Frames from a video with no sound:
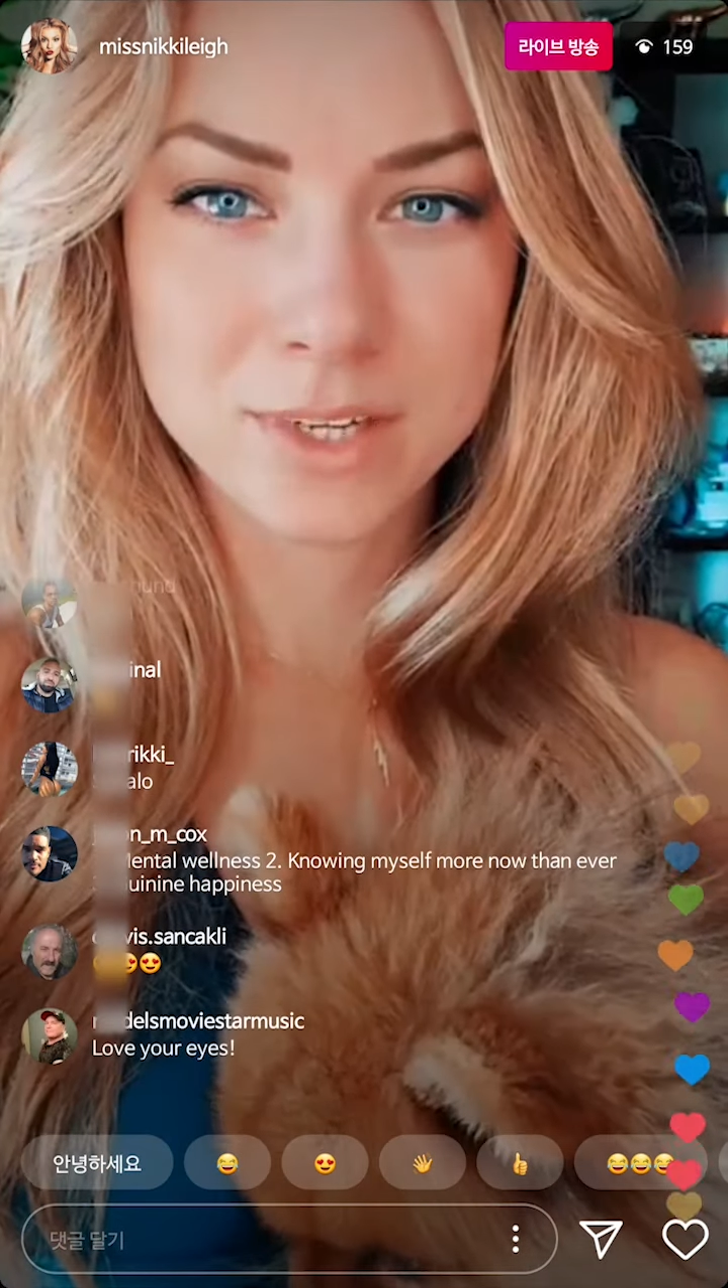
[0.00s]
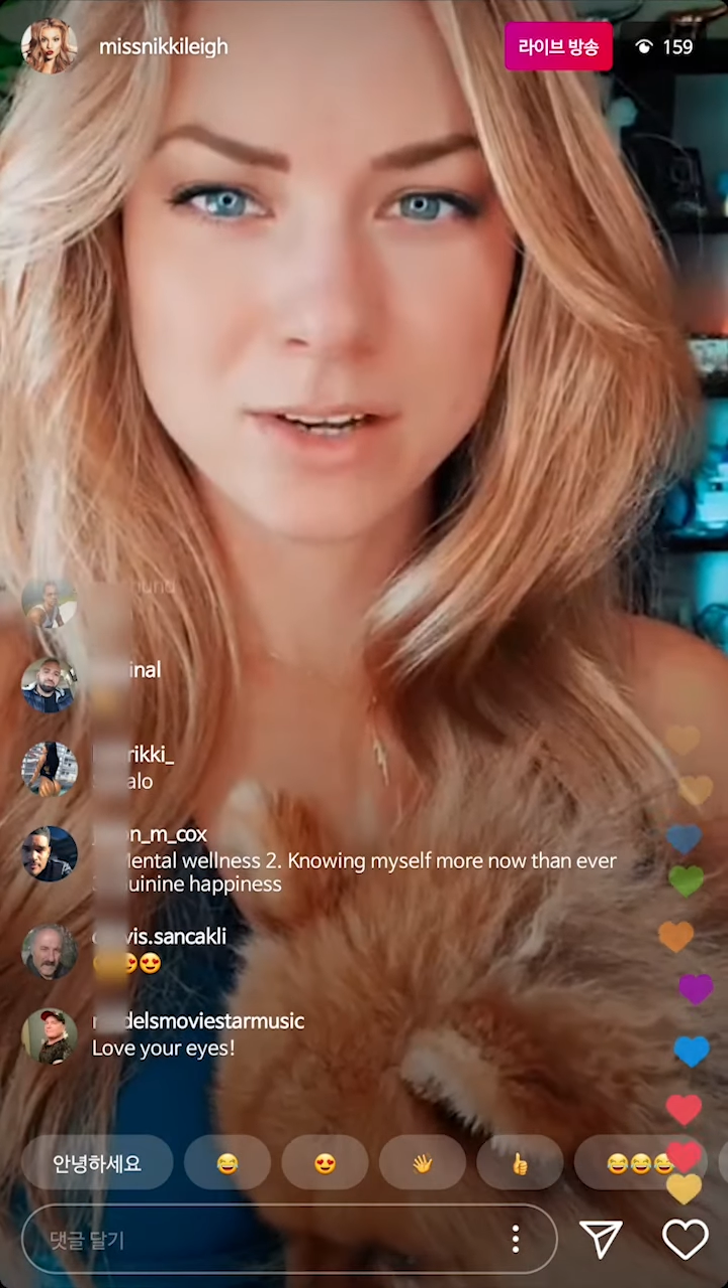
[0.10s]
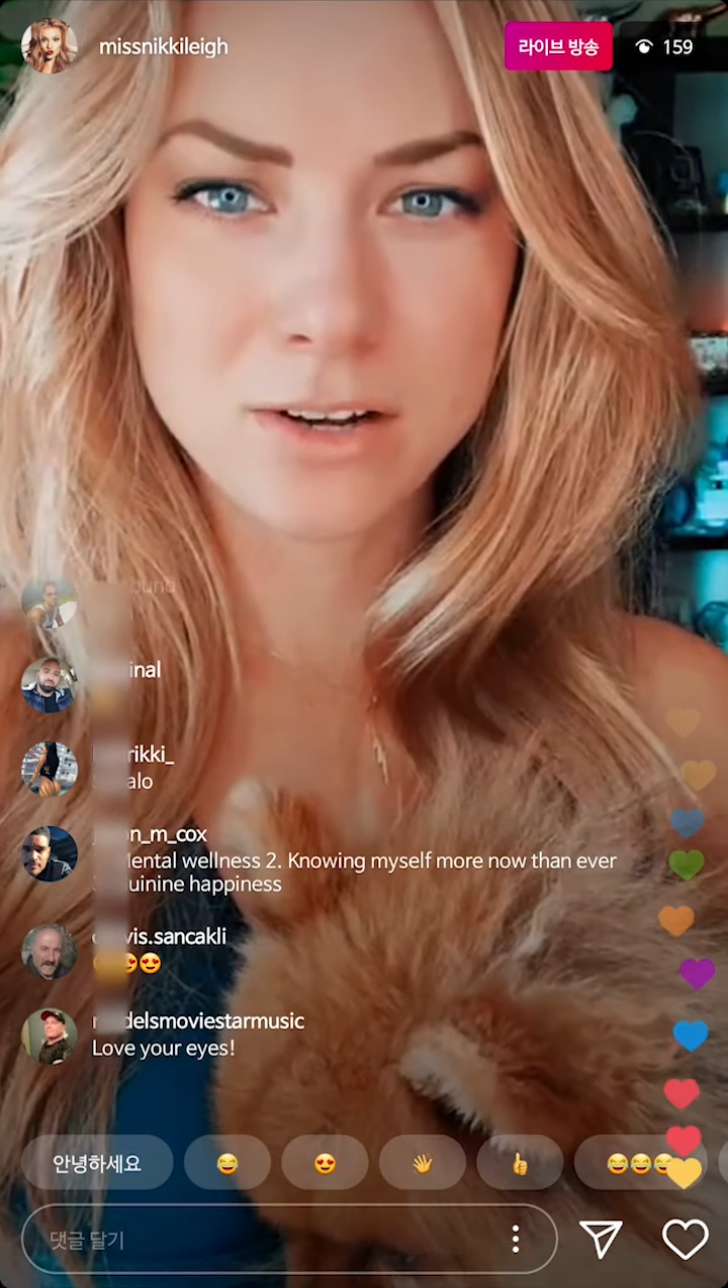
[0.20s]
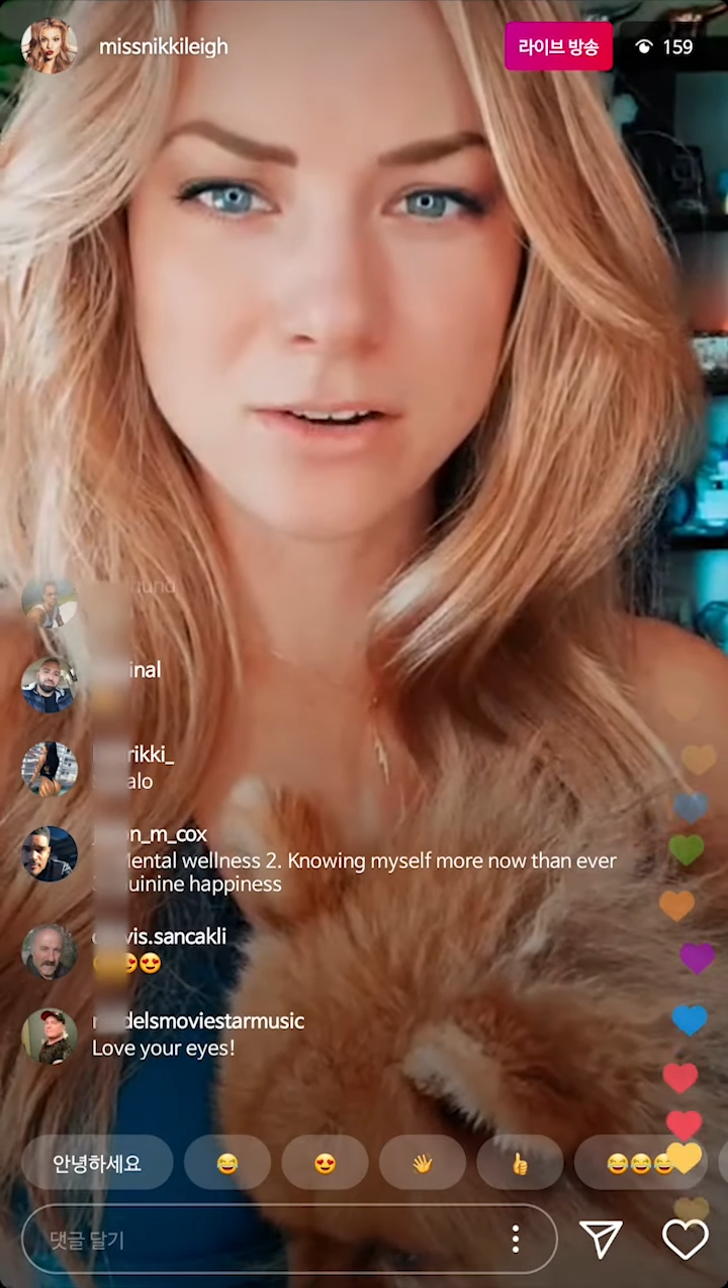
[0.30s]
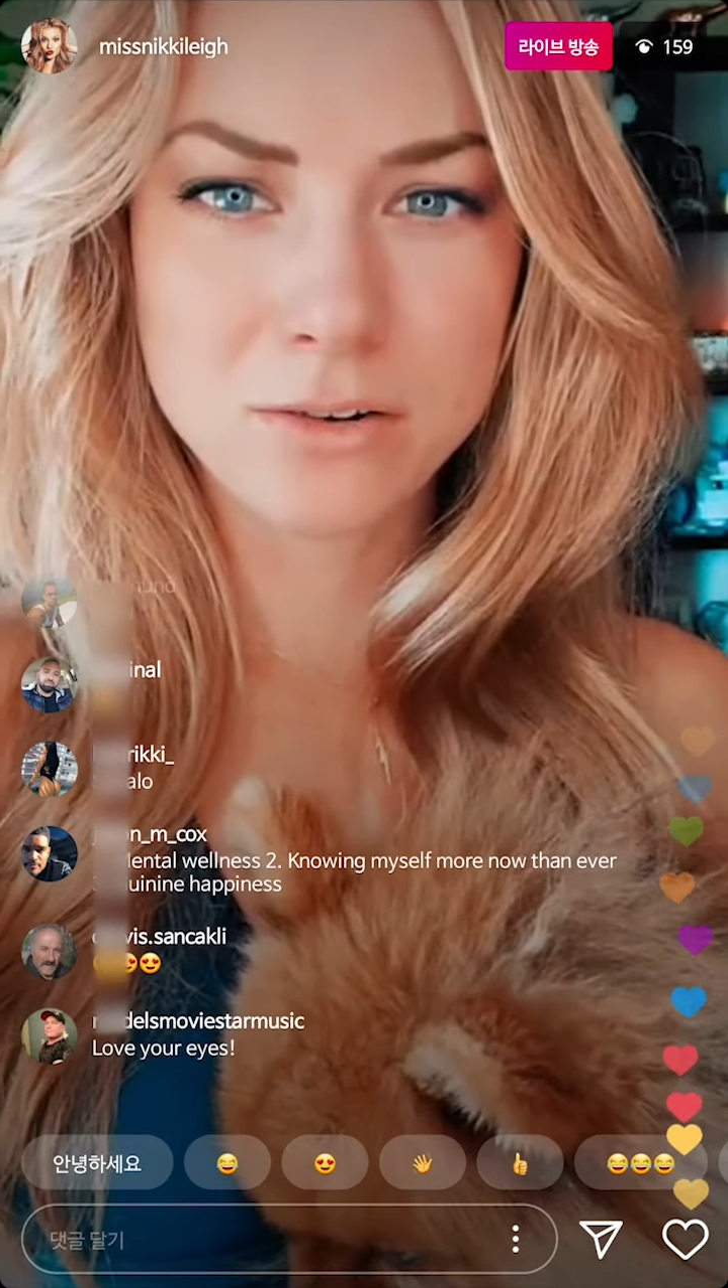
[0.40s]

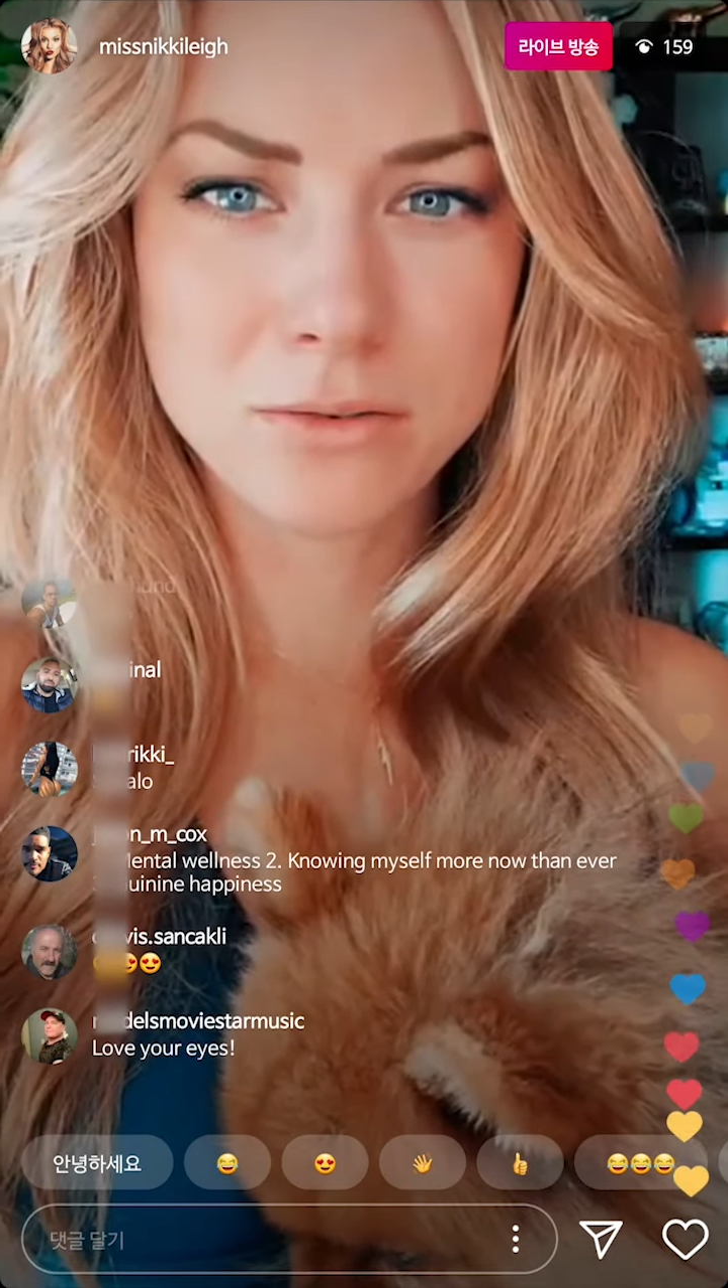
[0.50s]
Oh,